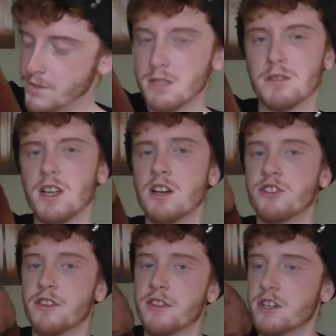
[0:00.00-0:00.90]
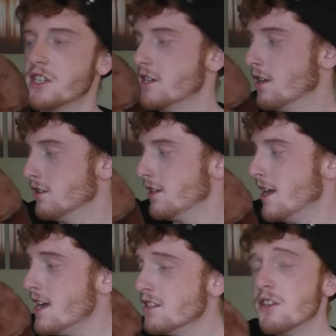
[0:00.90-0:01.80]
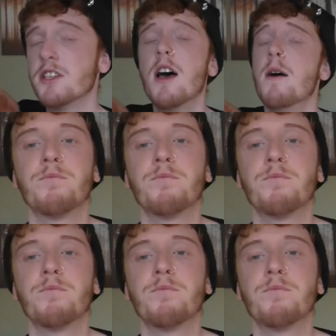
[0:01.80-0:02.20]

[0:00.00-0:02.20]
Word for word: this was $113 on ASOS.